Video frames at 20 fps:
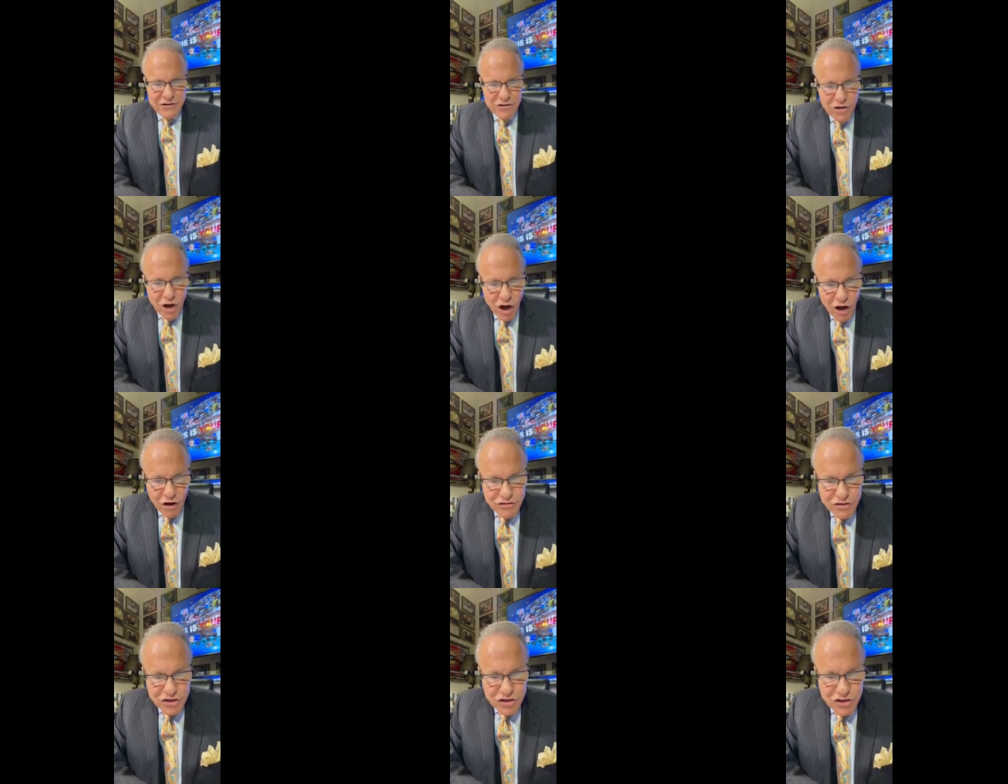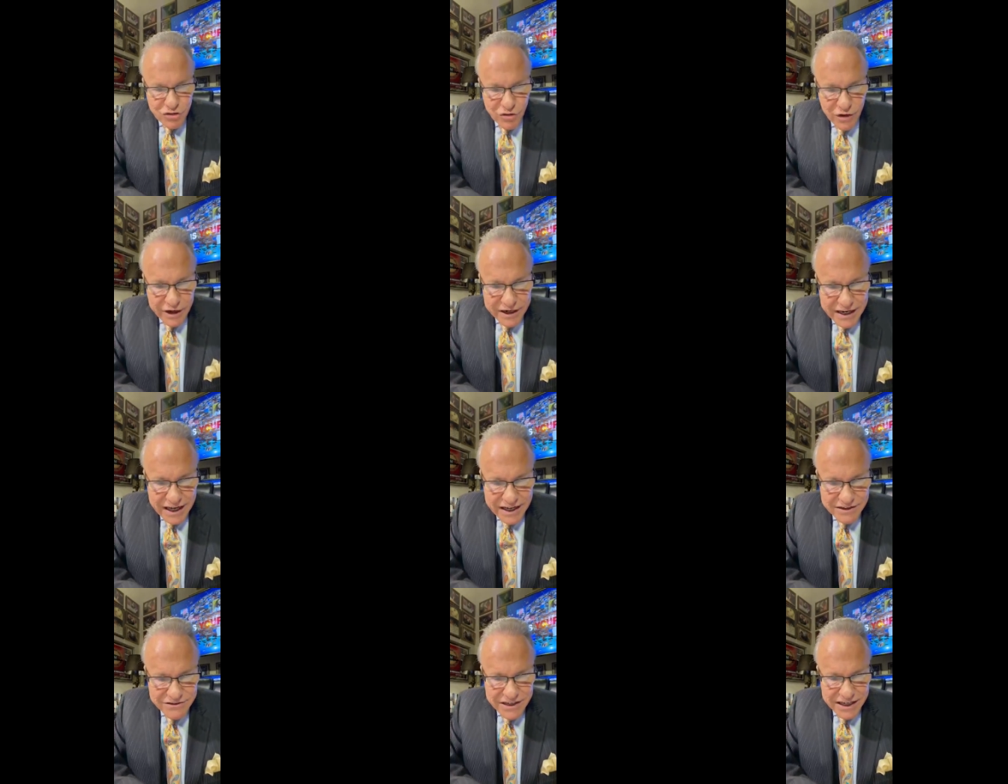you all just great.
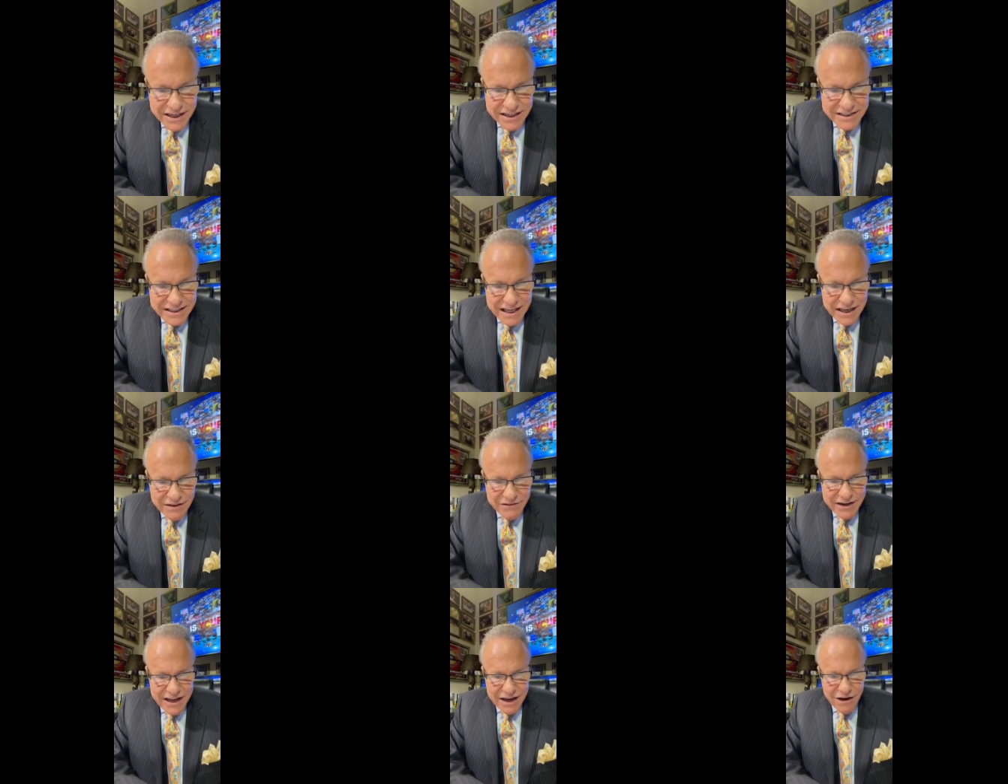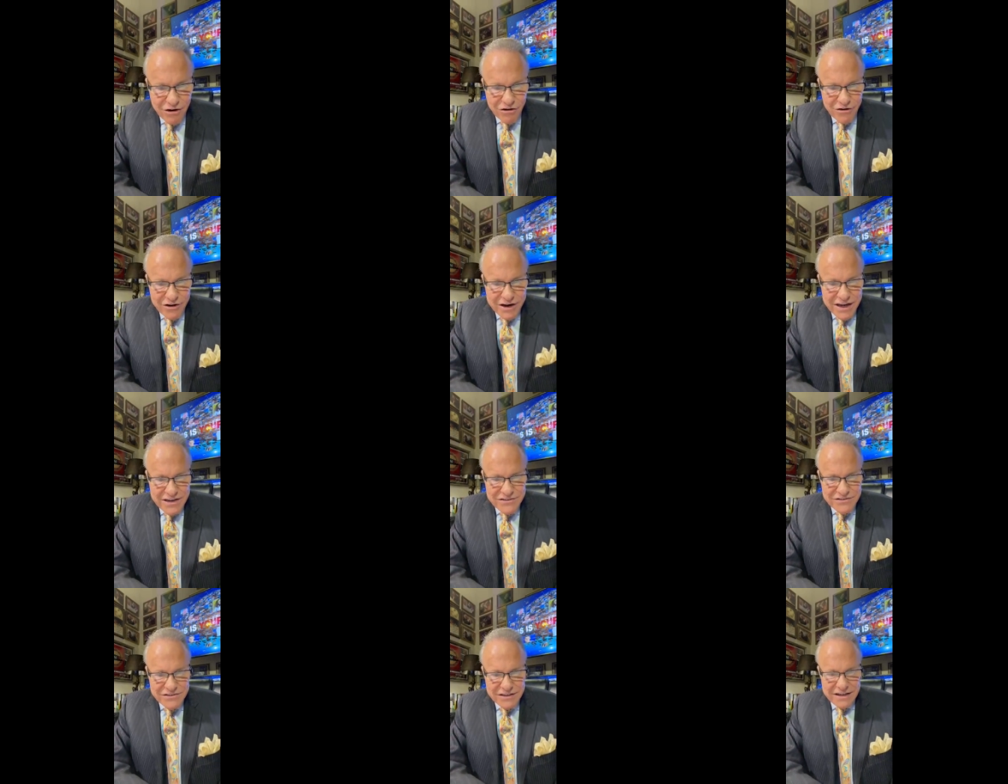I'll tell you, David
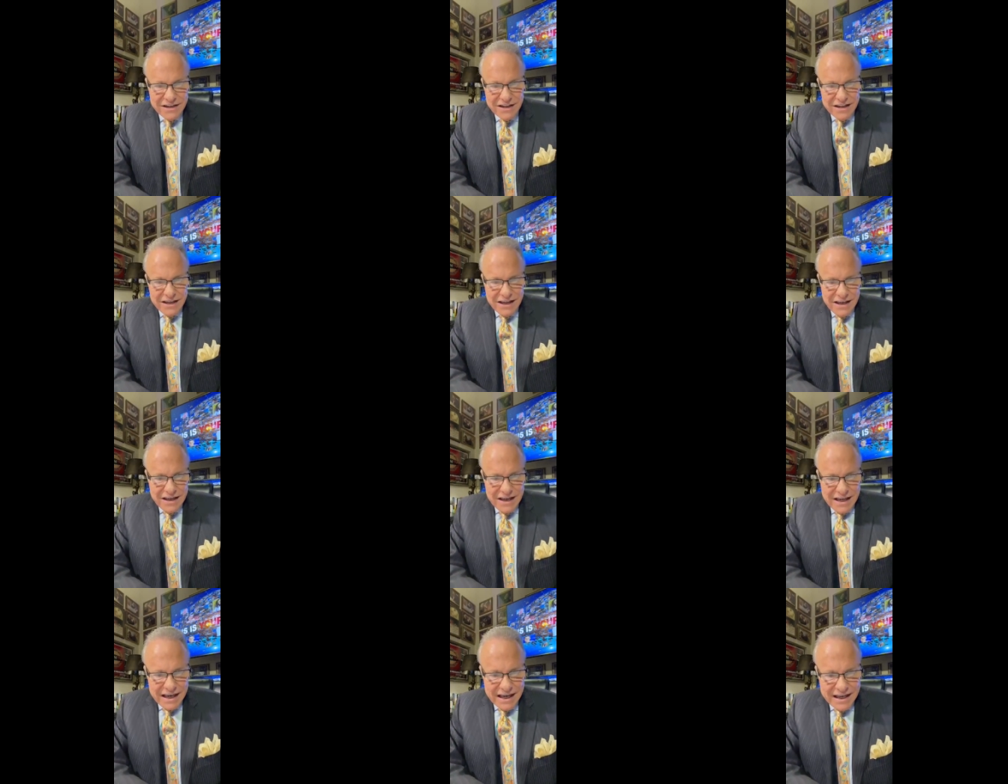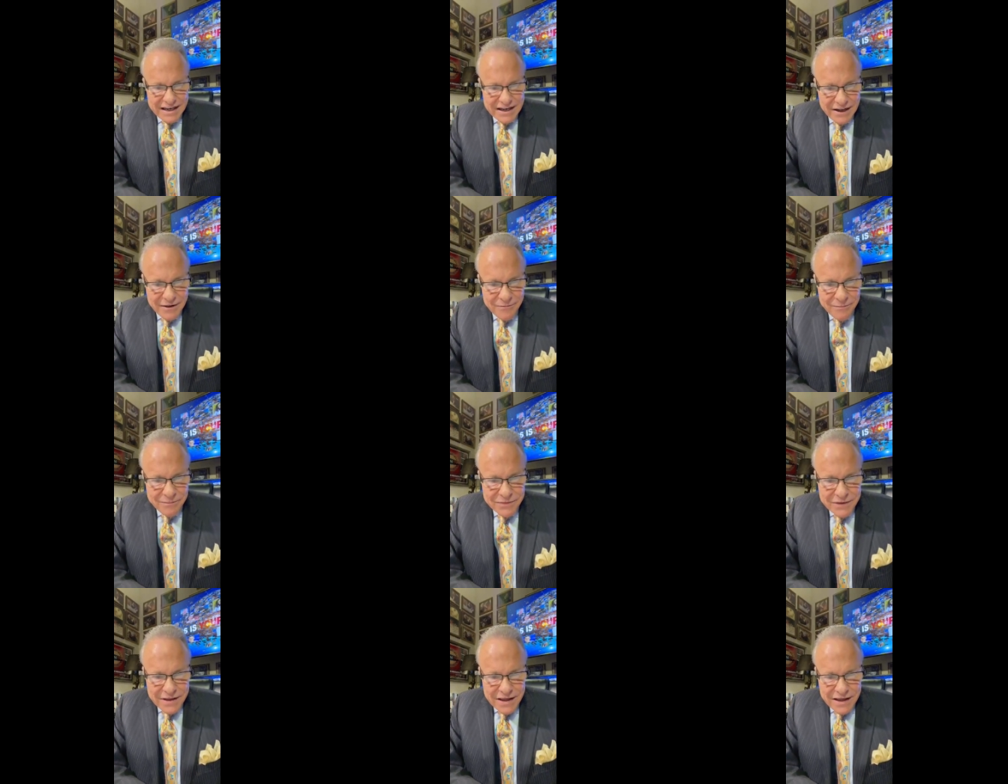Alcrez and and uh,
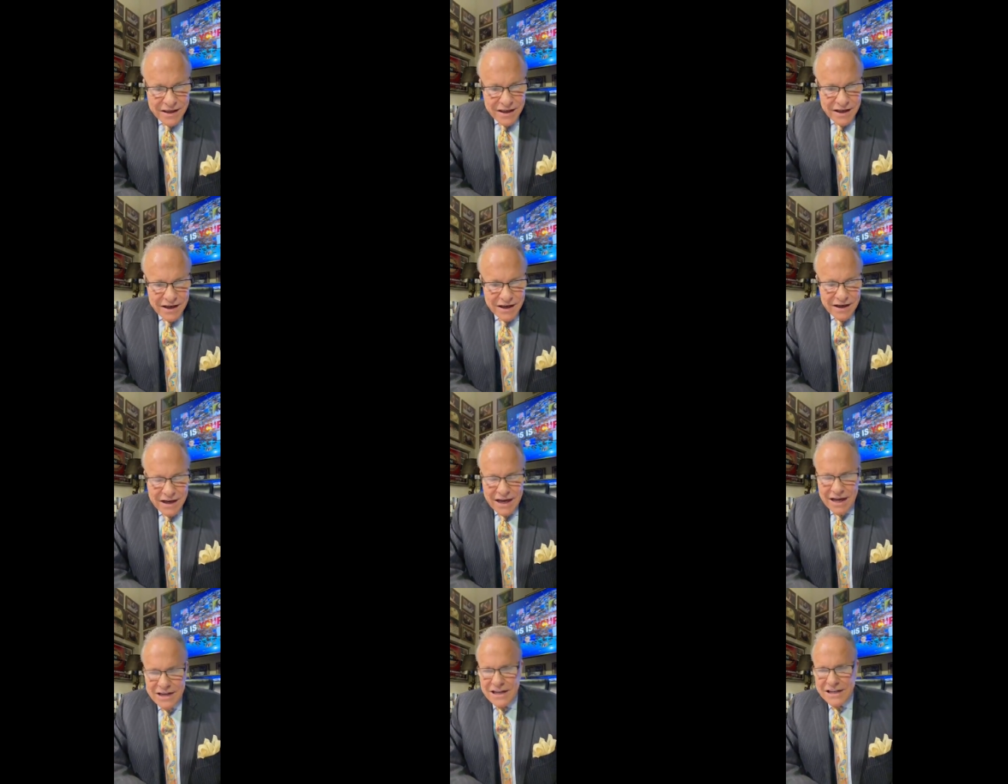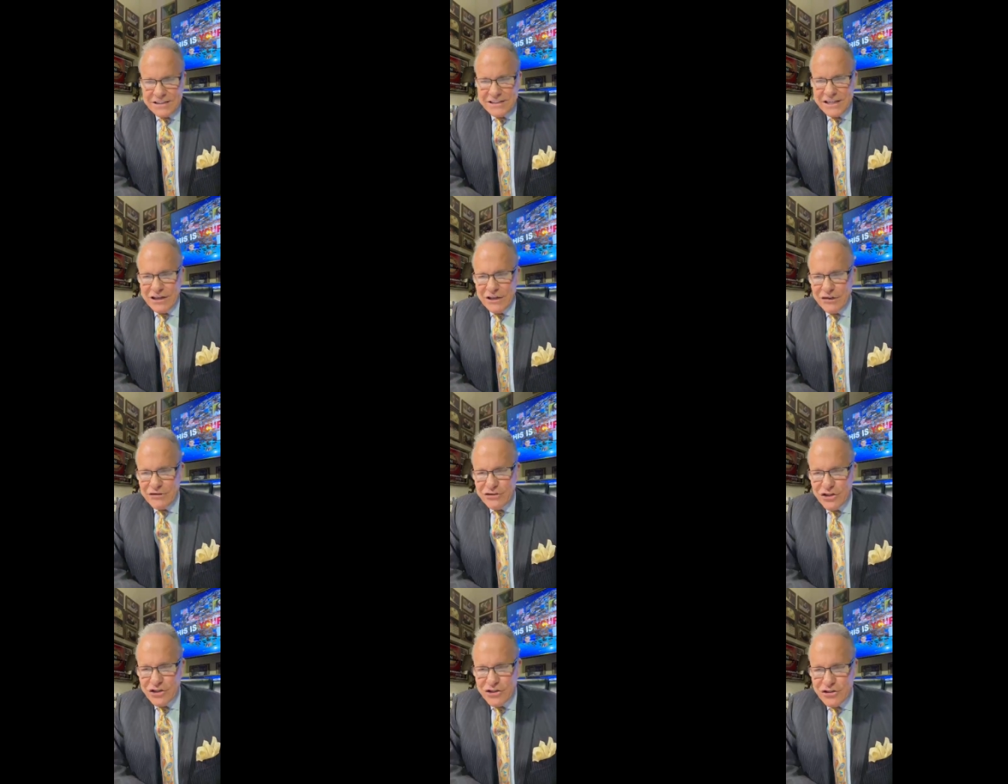uh, I, I, tell you,
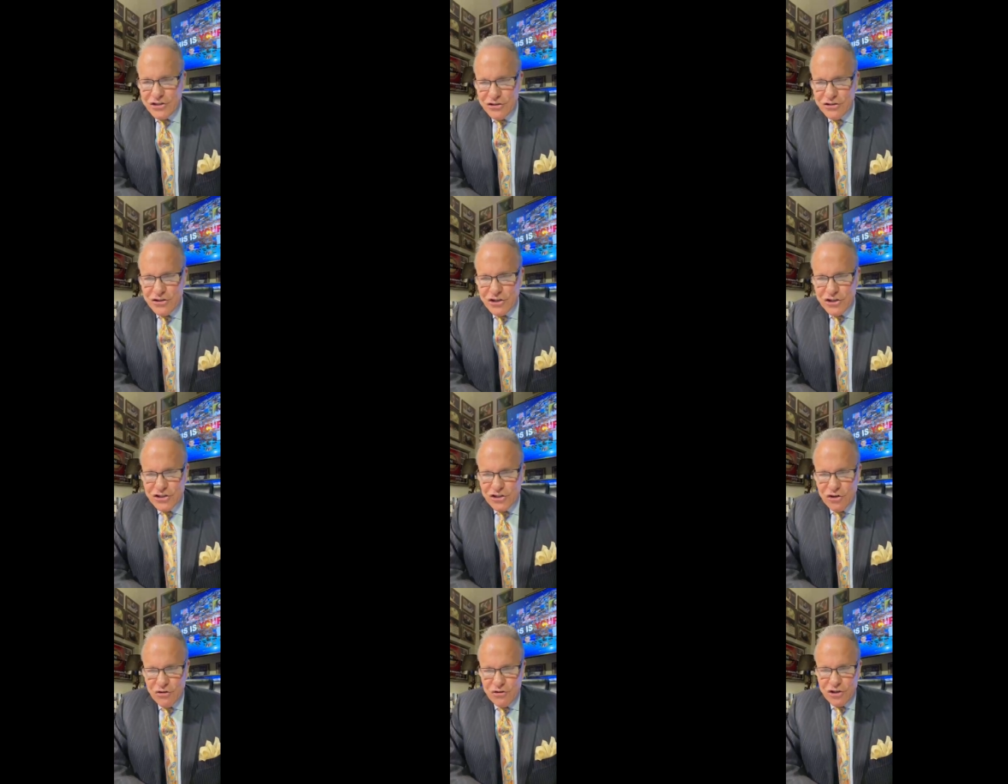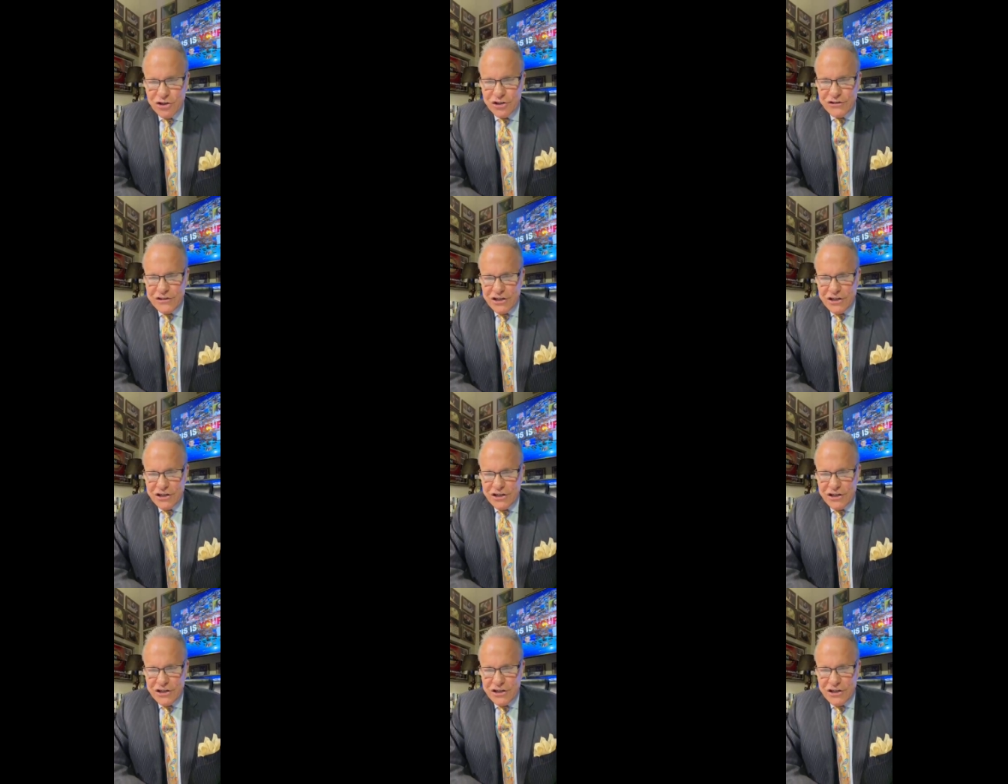just you're just so good.